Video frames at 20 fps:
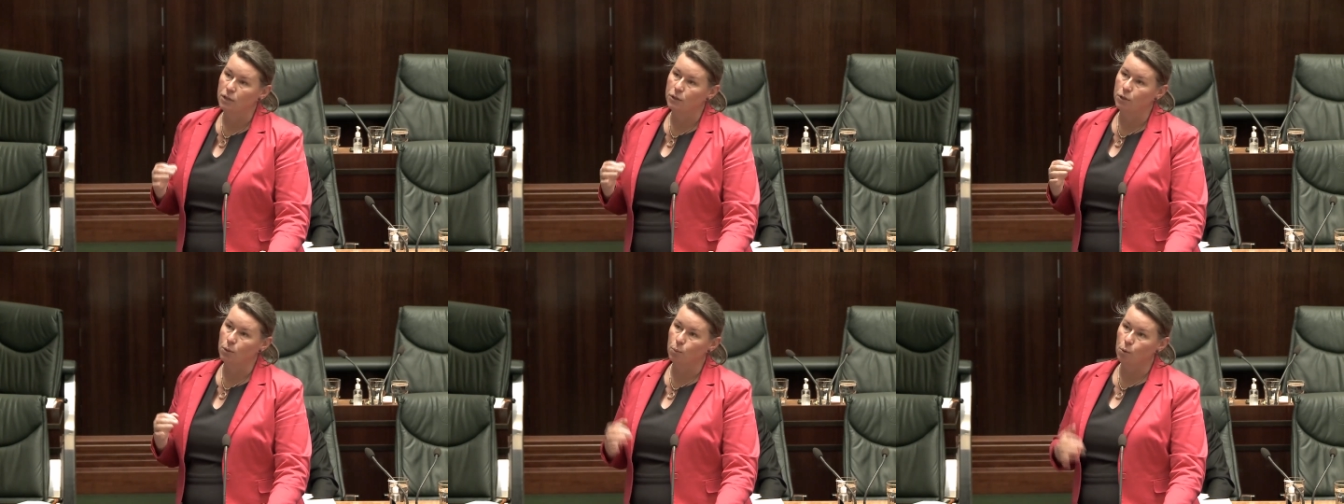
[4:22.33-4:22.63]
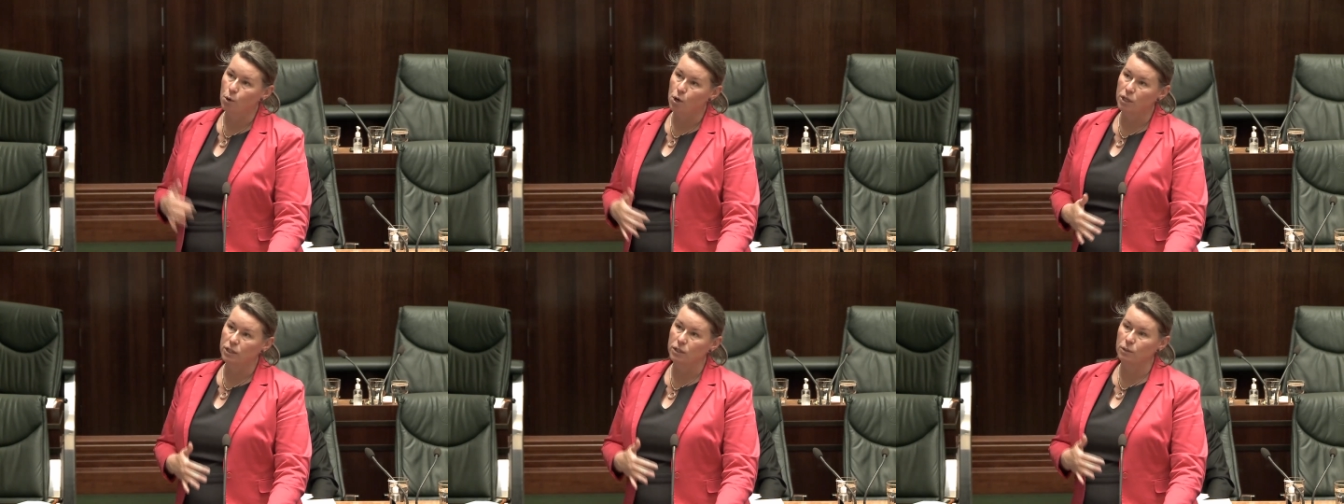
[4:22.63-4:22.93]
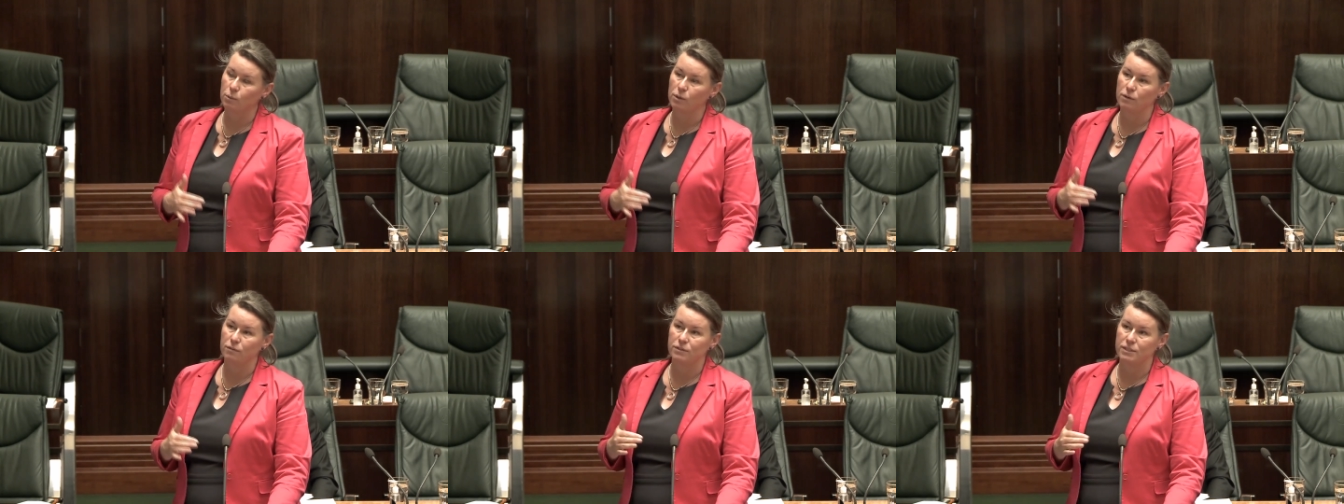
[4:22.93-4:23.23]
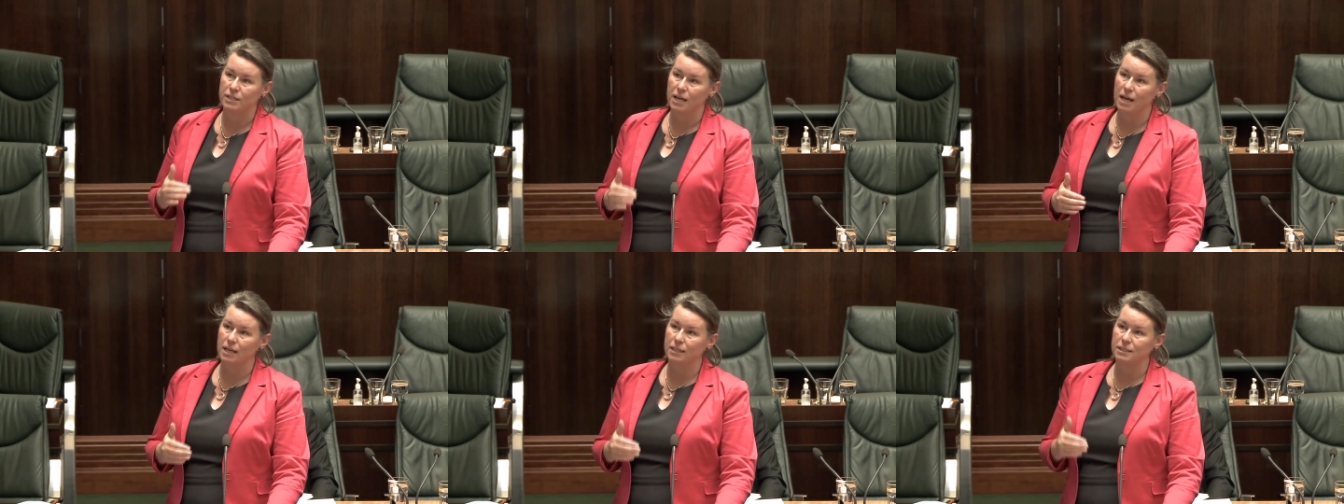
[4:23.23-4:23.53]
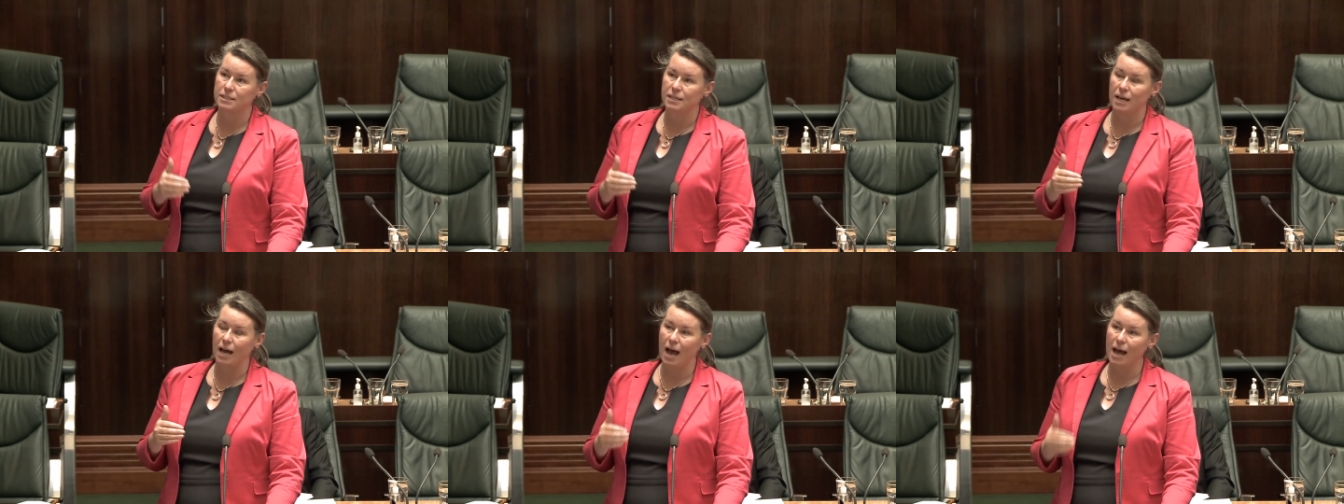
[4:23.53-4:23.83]
the work that we've
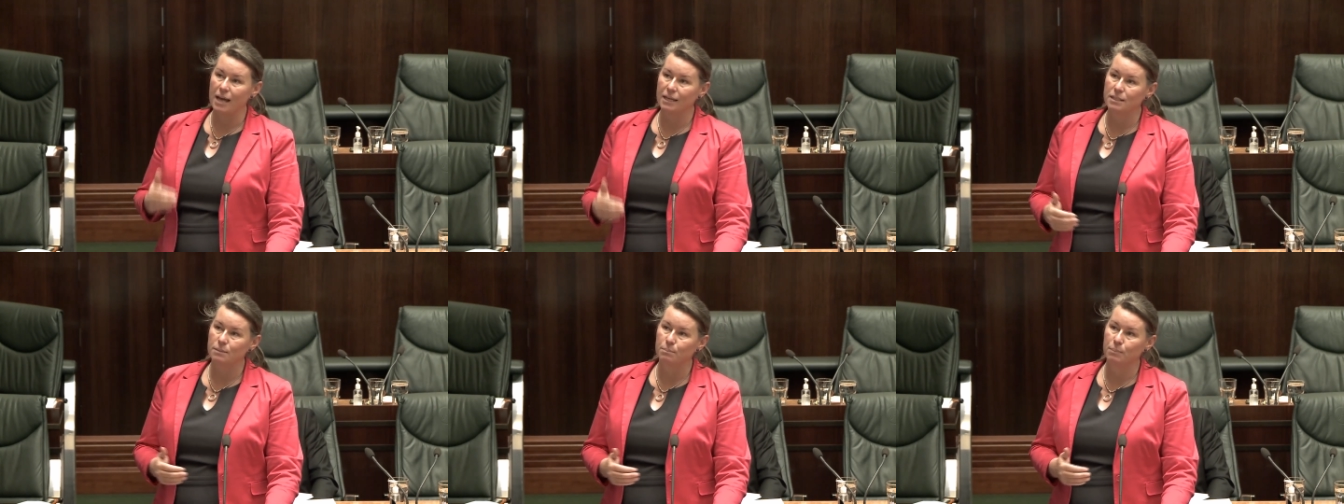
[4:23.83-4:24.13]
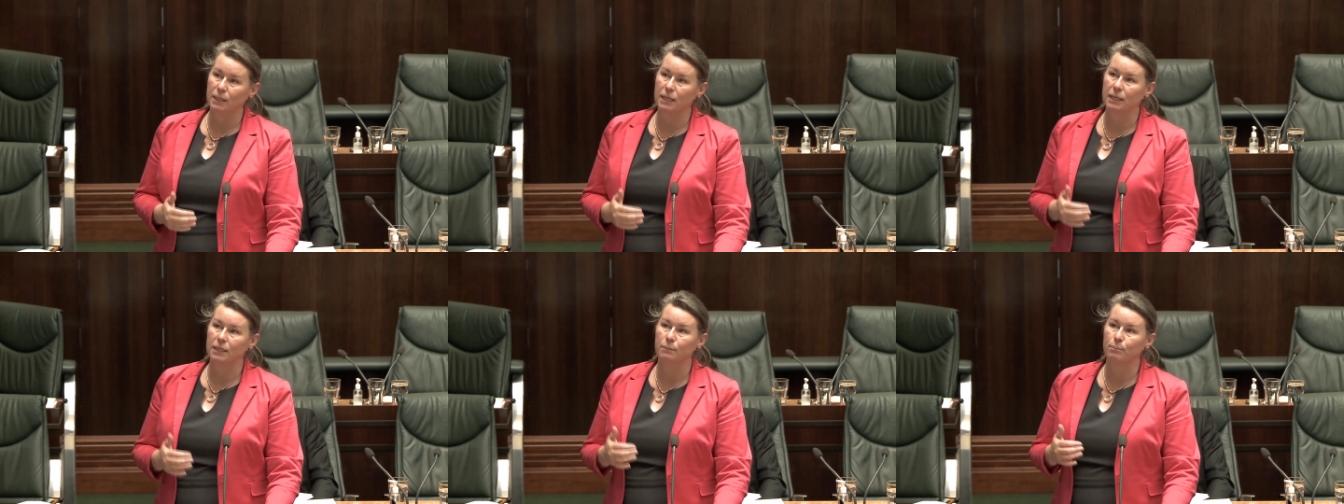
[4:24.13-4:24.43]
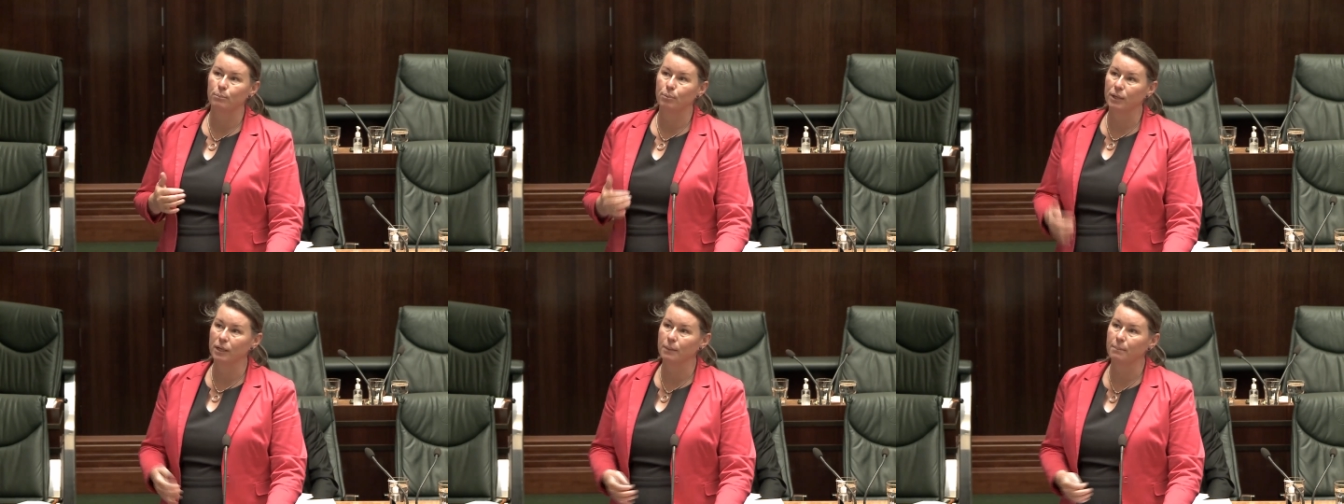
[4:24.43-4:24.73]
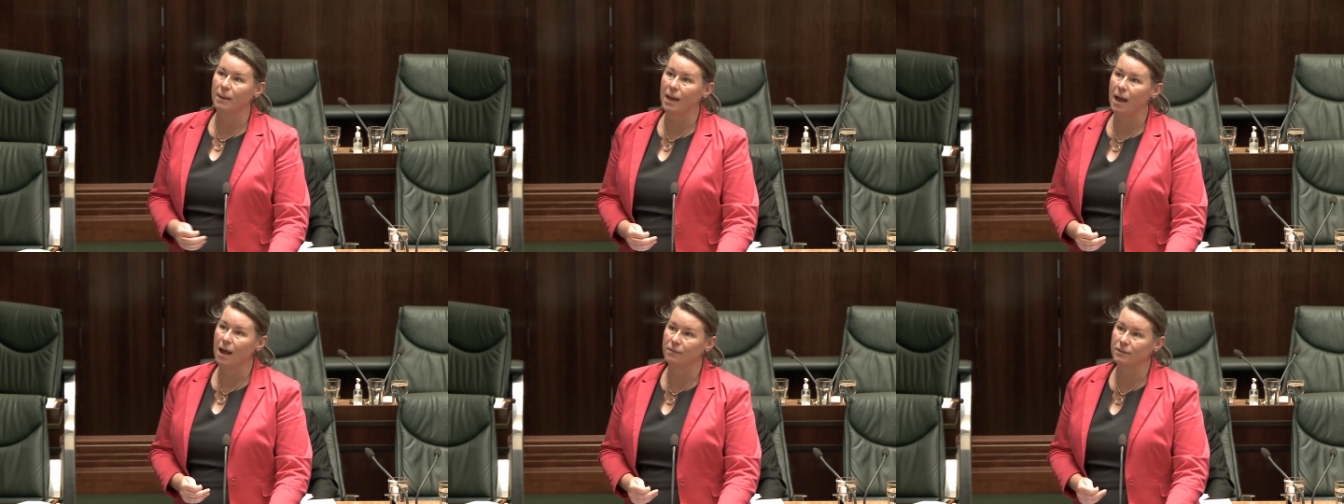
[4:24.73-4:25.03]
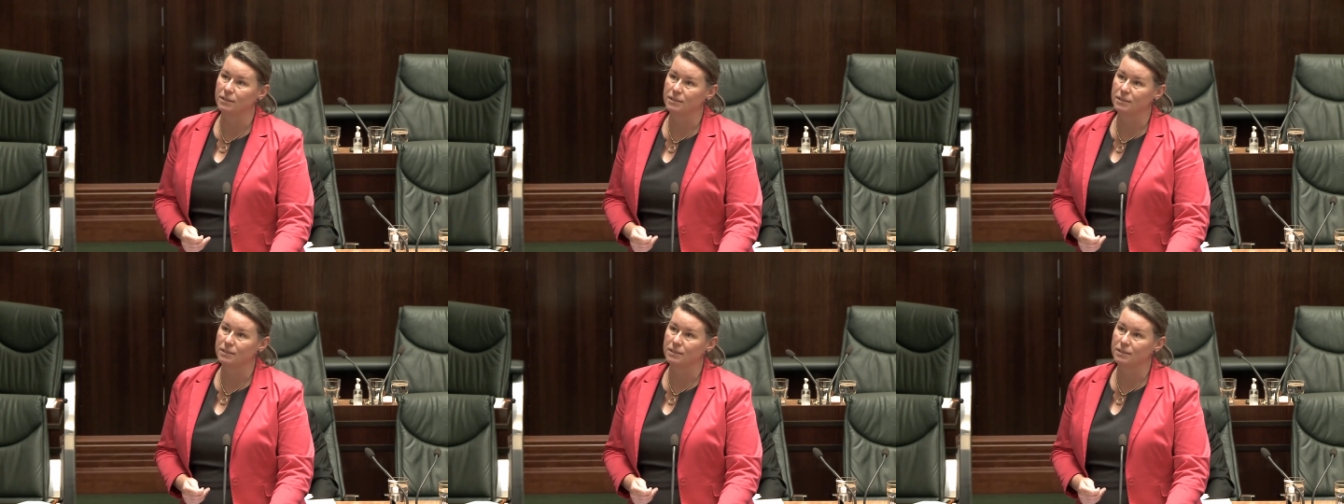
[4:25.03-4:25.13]
done to underpin and bring about